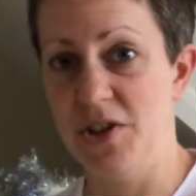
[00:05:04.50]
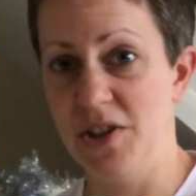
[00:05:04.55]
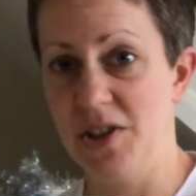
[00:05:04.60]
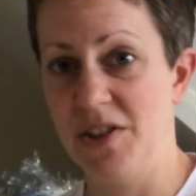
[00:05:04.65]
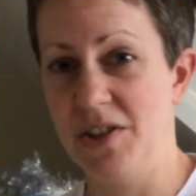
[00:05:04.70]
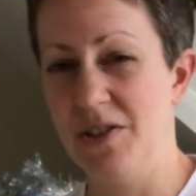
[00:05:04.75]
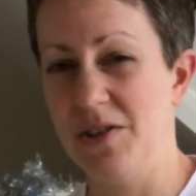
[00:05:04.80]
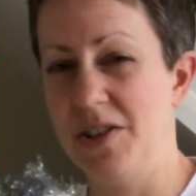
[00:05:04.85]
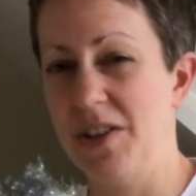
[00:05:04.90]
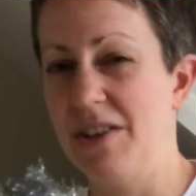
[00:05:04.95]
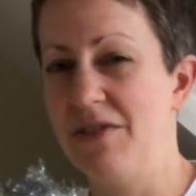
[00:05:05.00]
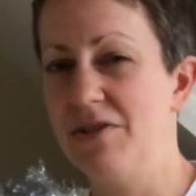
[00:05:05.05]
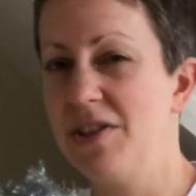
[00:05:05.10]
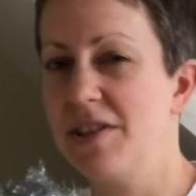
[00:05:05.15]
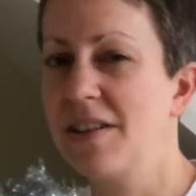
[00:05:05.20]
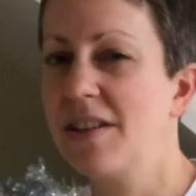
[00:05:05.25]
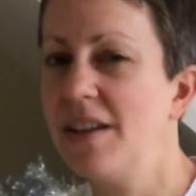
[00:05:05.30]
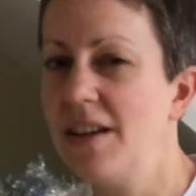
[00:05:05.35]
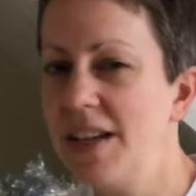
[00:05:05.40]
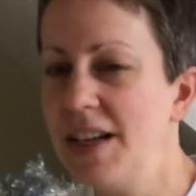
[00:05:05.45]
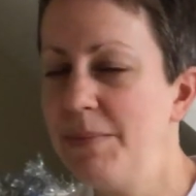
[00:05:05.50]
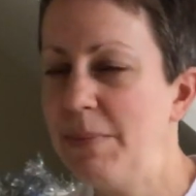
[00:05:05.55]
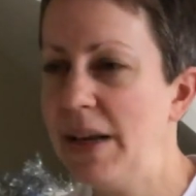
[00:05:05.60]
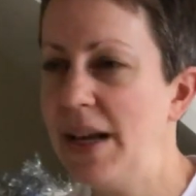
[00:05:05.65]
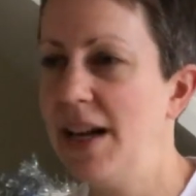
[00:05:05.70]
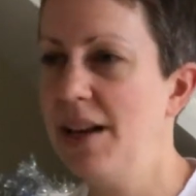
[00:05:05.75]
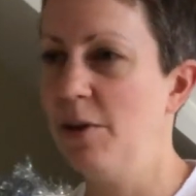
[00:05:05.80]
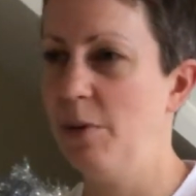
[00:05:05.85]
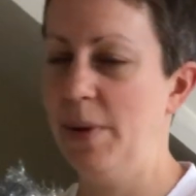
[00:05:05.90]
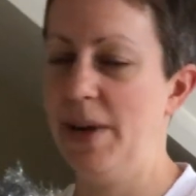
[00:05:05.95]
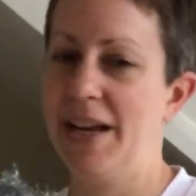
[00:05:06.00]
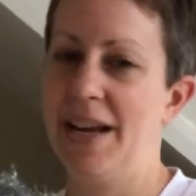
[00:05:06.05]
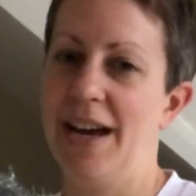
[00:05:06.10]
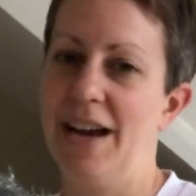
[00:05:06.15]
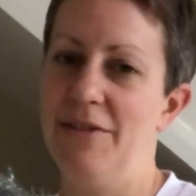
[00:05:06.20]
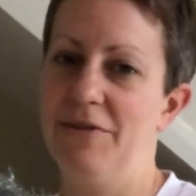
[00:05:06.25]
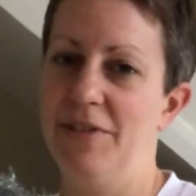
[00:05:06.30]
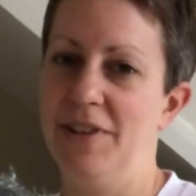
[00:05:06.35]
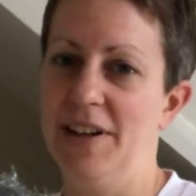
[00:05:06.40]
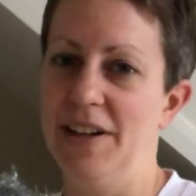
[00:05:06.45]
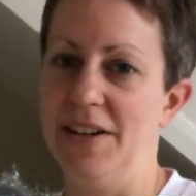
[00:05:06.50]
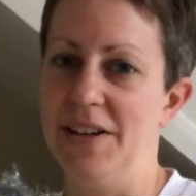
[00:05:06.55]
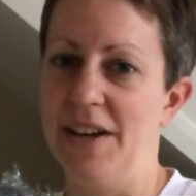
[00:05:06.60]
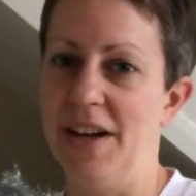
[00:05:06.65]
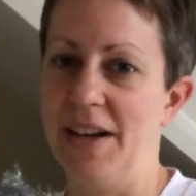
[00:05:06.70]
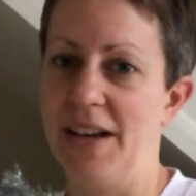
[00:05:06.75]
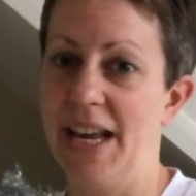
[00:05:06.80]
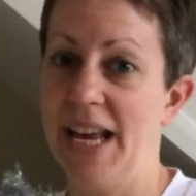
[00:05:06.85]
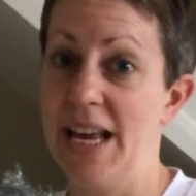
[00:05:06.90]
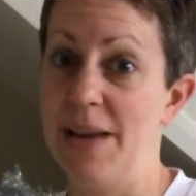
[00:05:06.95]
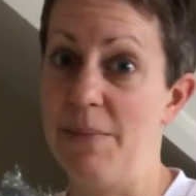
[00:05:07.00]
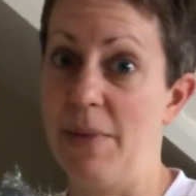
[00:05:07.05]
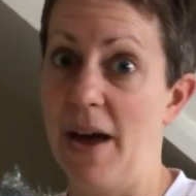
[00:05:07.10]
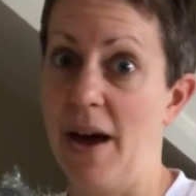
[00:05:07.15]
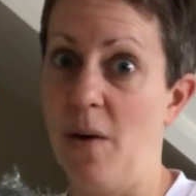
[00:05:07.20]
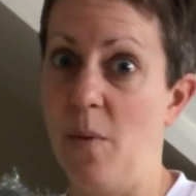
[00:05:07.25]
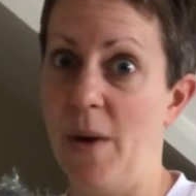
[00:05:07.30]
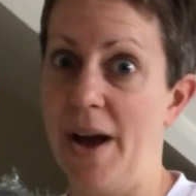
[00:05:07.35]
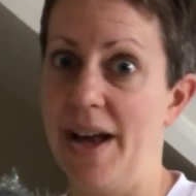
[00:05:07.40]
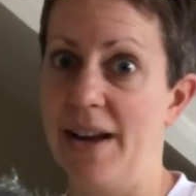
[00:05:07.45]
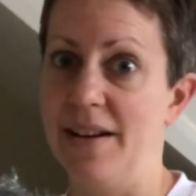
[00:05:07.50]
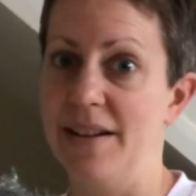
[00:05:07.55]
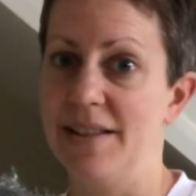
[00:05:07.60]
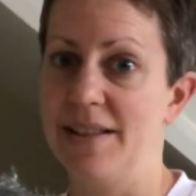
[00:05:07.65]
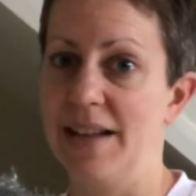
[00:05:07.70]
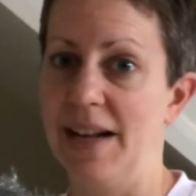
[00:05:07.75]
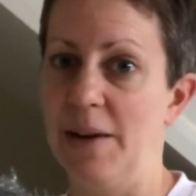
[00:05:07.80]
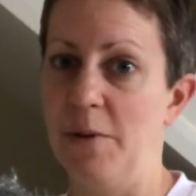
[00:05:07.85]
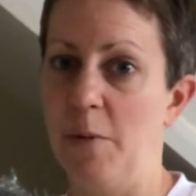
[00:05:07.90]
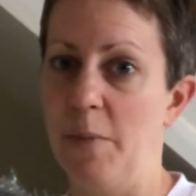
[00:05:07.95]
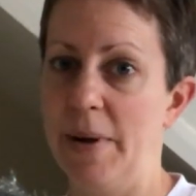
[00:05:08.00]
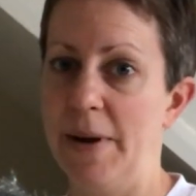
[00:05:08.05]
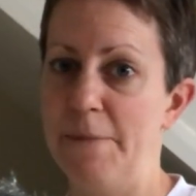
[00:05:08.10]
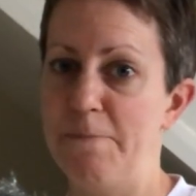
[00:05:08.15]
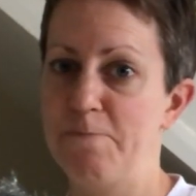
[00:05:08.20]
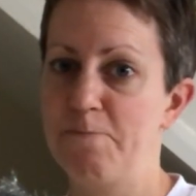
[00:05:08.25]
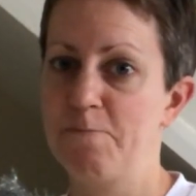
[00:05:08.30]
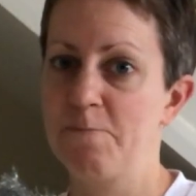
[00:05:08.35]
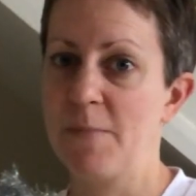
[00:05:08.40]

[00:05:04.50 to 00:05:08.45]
are so just kind of be a little bit careful and keep that awareness a little bit.